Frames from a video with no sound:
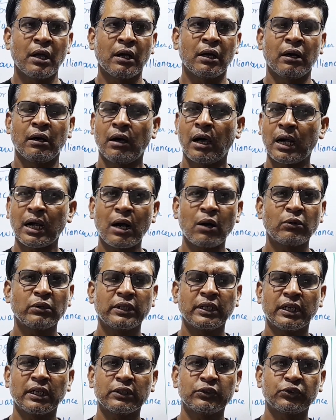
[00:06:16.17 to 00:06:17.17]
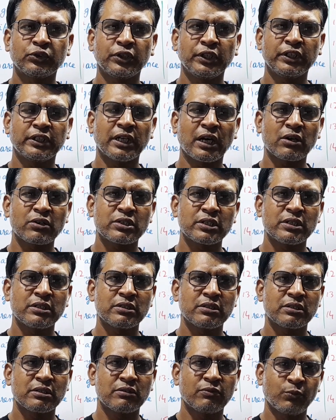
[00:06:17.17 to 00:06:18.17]
Around there are 3,000
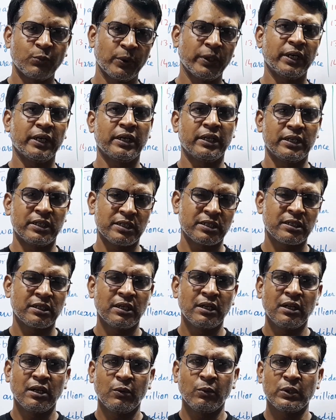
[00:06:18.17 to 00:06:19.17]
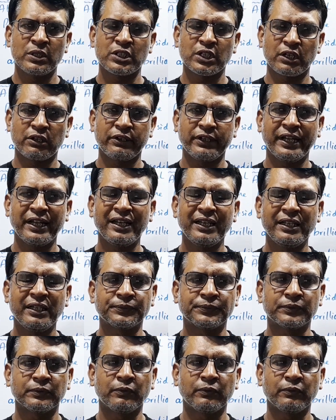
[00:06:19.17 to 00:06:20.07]
words which really